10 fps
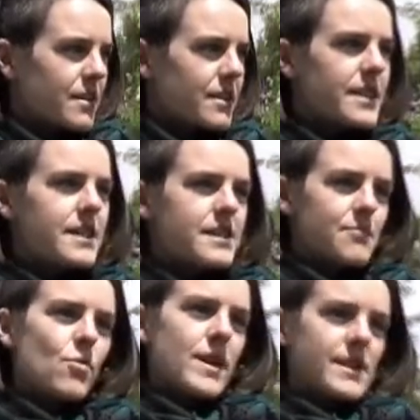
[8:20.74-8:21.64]
these
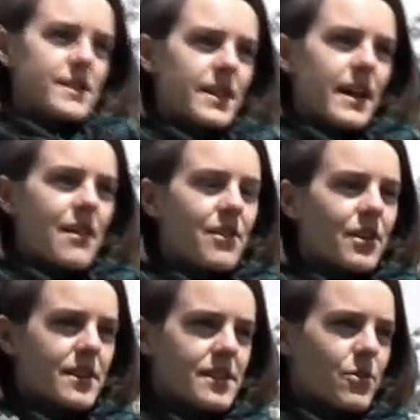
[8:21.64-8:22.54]
points together
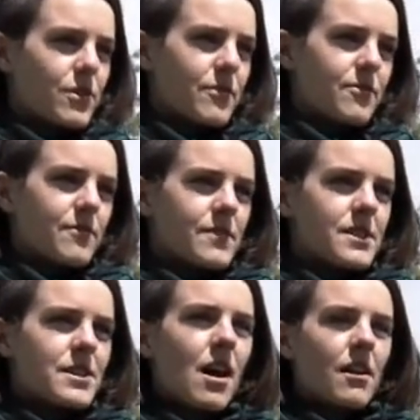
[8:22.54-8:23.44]
and to sort of
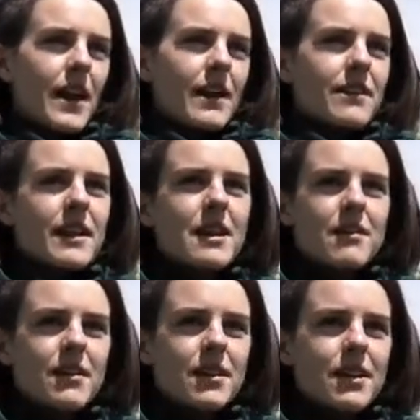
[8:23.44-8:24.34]
think,
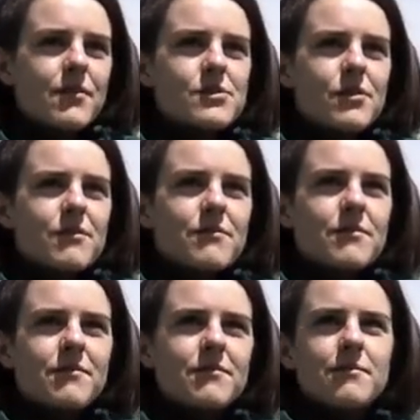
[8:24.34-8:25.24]
even sort of
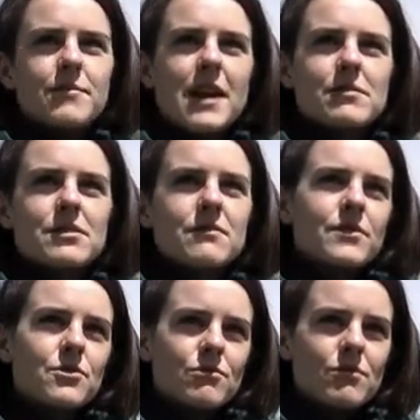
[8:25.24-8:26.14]
be able to
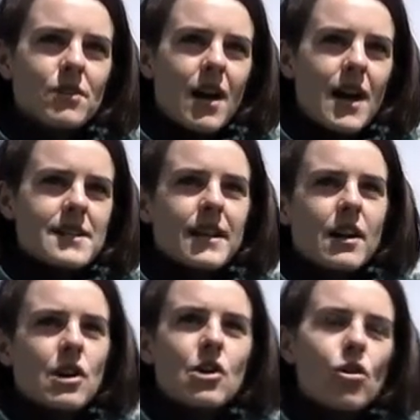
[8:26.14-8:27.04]
visualize
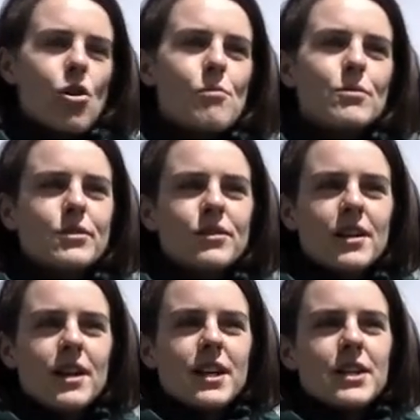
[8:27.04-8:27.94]
a global,
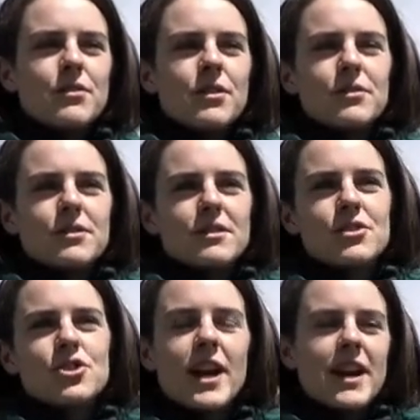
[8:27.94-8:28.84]

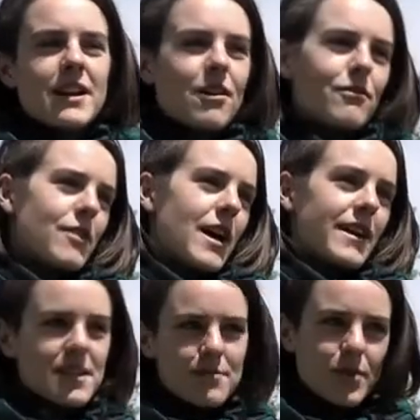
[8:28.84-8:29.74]
chain of
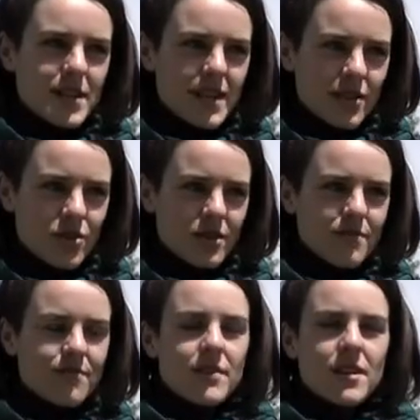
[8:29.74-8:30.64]
exploitation.